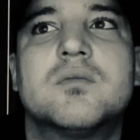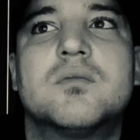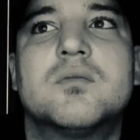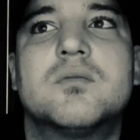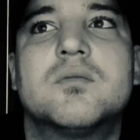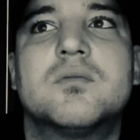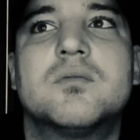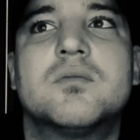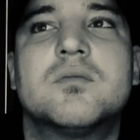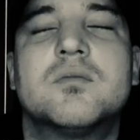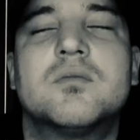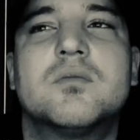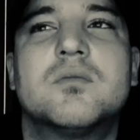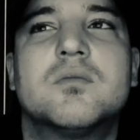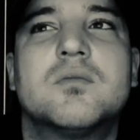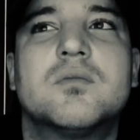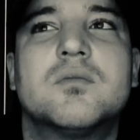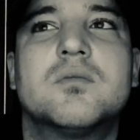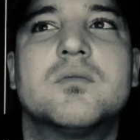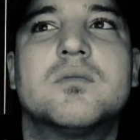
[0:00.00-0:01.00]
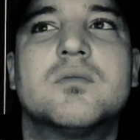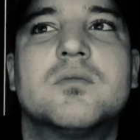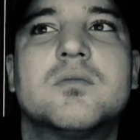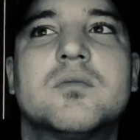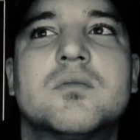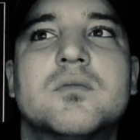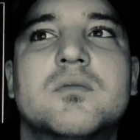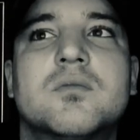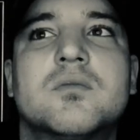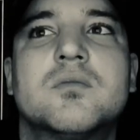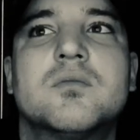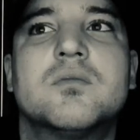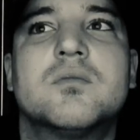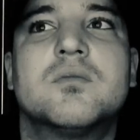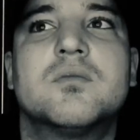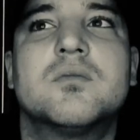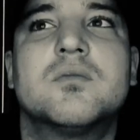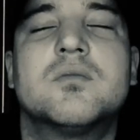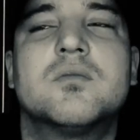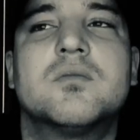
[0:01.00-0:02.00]

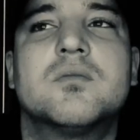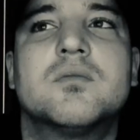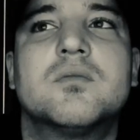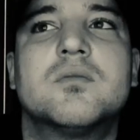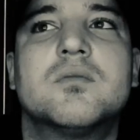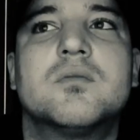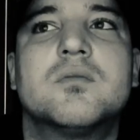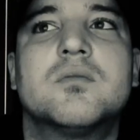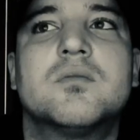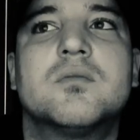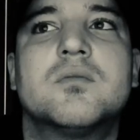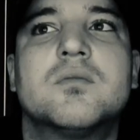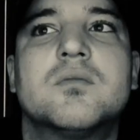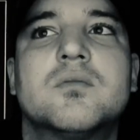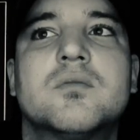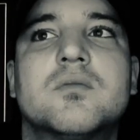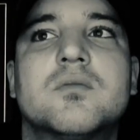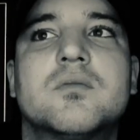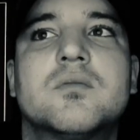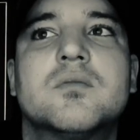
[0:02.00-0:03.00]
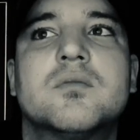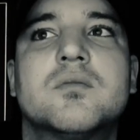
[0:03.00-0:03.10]
(silent)